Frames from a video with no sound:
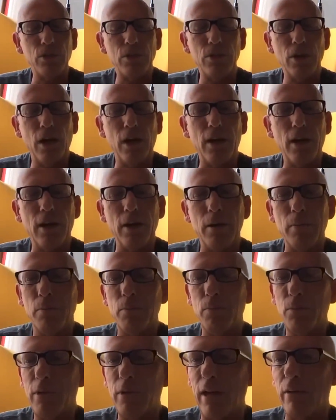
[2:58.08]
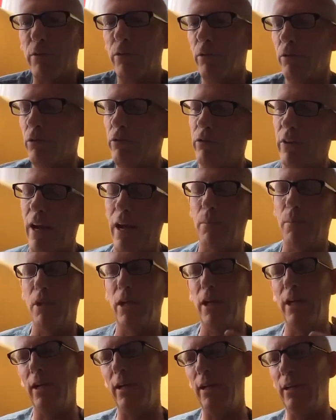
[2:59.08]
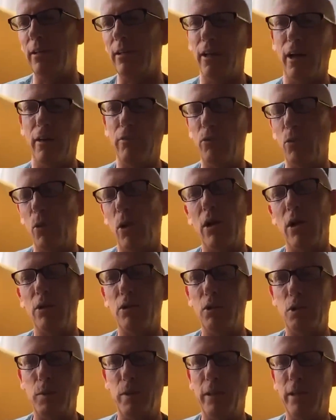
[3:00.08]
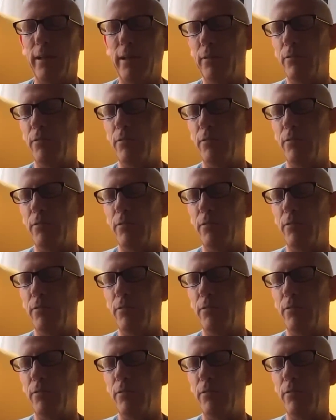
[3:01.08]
to have family and loved ones being